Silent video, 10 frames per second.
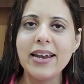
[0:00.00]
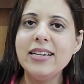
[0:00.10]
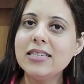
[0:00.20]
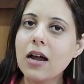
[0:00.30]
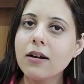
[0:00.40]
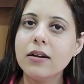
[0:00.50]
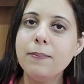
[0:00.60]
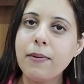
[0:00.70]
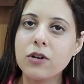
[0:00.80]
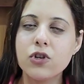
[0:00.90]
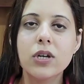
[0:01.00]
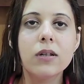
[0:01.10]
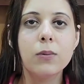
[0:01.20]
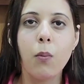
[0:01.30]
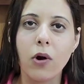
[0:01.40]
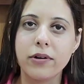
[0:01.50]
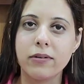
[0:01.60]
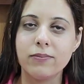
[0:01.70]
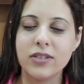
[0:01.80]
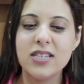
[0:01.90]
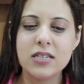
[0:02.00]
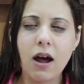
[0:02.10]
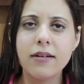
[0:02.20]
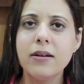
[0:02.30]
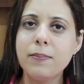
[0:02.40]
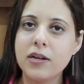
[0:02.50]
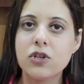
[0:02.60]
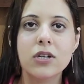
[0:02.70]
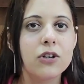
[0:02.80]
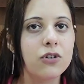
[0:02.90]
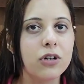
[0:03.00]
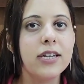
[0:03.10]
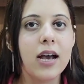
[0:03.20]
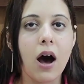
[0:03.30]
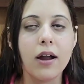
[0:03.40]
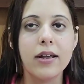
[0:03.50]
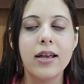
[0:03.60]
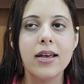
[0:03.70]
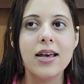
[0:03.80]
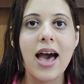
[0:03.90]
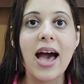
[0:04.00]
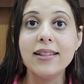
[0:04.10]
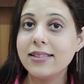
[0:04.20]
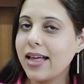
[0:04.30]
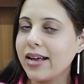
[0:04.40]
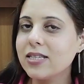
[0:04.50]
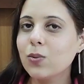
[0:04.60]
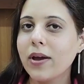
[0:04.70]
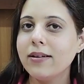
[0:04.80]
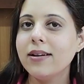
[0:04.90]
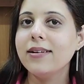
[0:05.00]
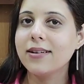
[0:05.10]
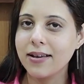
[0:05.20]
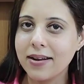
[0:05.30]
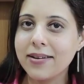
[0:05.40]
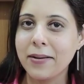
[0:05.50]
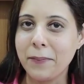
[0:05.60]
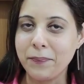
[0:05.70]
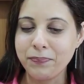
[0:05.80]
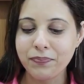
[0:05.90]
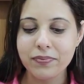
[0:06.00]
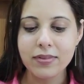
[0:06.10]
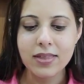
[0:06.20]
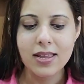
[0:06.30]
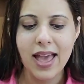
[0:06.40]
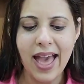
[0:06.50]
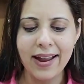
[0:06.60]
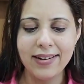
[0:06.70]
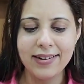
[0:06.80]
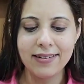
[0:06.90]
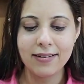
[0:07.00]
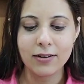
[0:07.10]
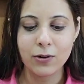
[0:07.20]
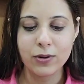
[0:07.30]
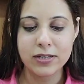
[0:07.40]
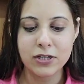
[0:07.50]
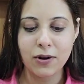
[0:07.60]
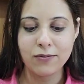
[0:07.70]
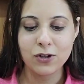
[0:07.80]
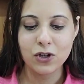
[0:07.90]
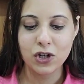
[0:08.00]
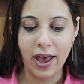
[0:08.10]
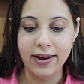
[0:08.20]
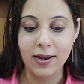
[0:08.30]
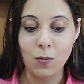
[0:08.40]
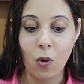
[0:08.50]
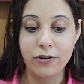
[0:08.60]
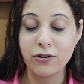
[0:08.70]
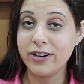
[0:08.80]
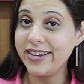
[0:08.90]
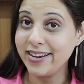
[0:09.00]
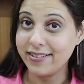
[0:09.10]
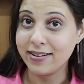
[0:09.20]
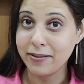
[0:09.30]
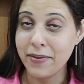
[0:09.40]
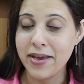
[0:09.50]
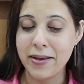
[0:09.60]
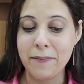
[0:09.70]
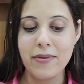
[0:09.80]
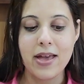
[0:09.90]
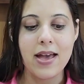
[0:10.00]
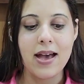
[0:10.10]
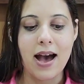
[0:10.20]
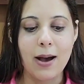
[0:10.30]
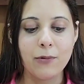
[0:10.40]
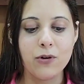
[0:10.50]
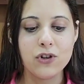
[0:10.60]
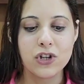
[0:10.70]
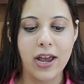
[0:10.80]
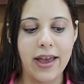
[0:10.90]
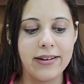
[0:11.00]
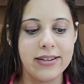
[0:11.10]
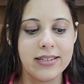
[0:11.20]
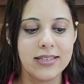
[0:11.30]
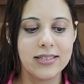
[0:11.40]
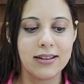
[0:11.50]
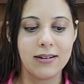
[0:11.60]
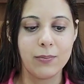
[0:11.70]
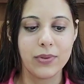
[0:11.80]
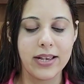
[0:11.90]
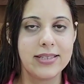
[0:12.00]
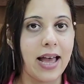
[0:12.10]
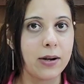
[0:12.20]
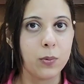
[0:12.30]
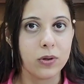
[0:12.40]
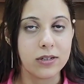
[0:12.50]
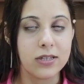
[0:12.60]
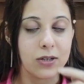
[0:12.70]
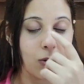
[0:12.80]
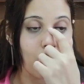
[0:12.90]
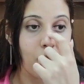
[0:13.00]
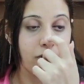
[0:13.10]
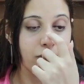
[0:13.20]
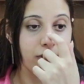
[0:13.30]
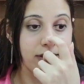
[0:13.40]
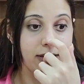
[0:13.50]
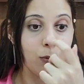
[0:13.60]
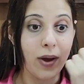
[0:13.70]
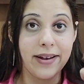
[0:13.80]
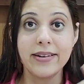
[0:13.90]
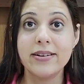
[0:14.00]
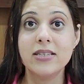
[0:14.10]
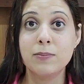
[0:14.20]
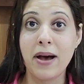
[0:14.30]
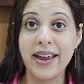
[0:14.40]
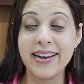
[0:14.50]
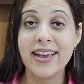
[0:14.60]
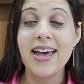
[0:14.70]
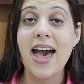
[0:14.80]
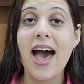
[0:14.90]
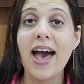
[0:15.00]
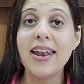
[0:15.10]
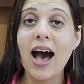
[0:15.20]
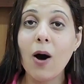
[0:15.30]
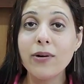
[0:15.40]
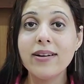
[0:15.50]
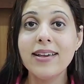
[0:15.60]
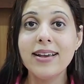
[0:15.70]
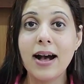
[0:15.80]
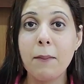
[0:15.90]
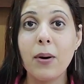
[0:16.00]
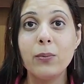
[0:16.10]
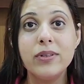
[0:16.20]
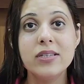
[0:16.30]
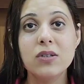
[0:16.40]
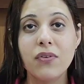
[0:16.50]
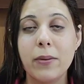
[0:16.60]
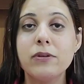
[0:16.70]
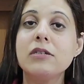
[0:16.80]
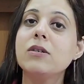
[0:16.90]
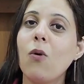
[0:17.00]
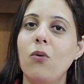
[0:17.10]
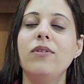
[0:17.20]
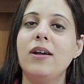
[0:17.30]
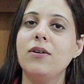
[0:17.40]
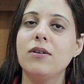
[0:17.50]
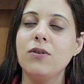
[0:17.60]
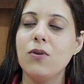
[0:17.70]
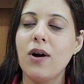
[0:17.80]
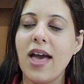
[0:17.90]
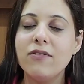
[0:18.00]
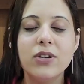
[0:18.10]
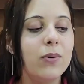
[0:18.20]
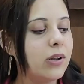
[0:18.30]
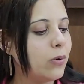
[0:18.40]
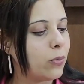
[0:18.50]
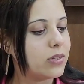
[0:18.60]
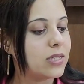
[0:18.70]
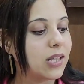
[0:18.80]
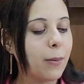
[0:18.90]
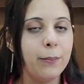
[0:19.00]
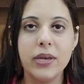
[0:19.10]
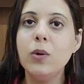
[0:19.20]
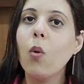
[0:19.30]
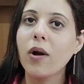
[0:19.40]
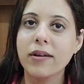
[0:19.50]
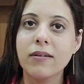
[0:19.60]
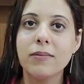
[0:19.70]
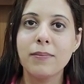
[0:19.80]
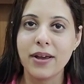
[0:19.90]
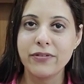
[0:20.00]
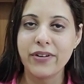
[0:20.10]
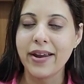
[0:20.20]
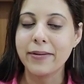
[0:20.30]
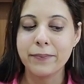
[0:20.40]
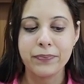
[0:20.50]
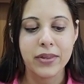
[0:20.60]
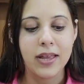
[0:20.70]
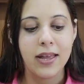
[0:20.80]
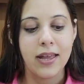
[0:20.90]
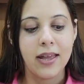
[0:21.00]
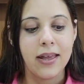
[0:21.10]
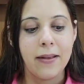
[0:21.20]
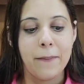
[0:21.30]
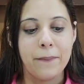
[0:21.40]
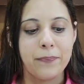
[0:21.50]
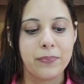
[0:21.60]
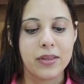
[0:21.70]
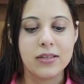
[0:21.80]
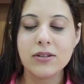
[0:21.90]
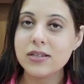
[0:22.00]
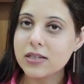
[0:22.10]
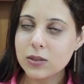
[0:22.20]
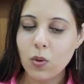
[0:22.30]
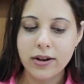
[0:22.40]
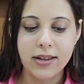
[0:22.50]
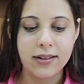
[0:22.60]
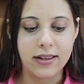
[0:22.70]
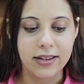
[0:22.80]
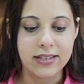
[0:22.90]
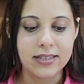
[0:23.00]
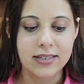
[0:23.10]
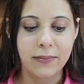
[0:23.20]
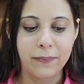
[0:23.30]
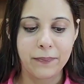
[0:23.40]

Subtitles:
And he started punching the water. He started punching it really hard. And that's when it hit him. And, instead of just sharing what really hit him, I'm going to share his exact words, what really went in his mind. And how did he come up with this famous quote that, everyone knows, "Be water, my friend." So this is what he thinks.